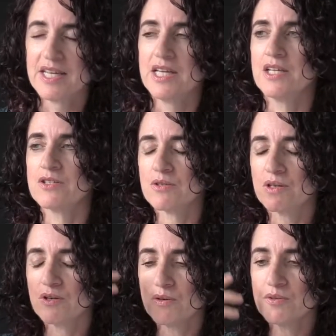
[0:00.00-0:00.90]
And so our
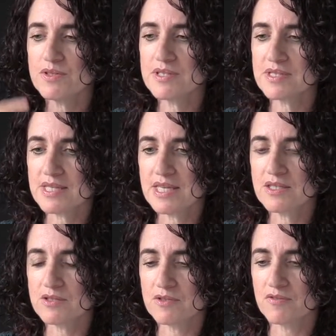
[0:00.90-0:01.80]
whole
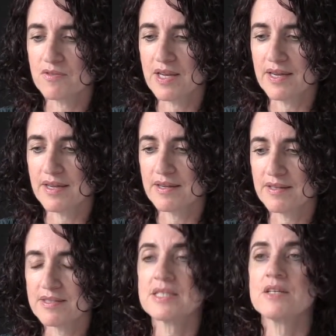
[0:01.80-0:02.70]
sense of like
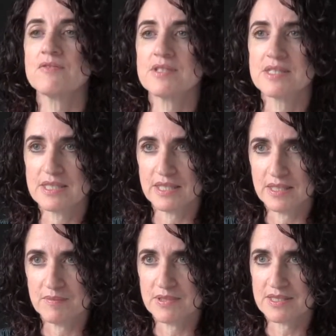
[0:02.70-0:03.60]

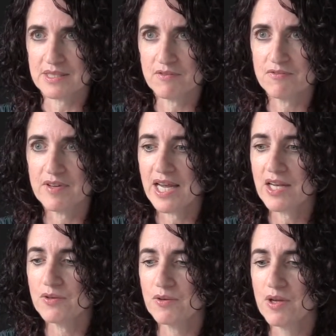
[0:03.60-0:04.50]
self-esteem and
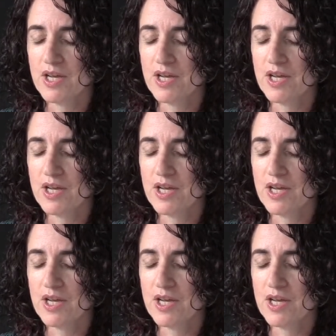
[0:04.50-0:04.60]
self-value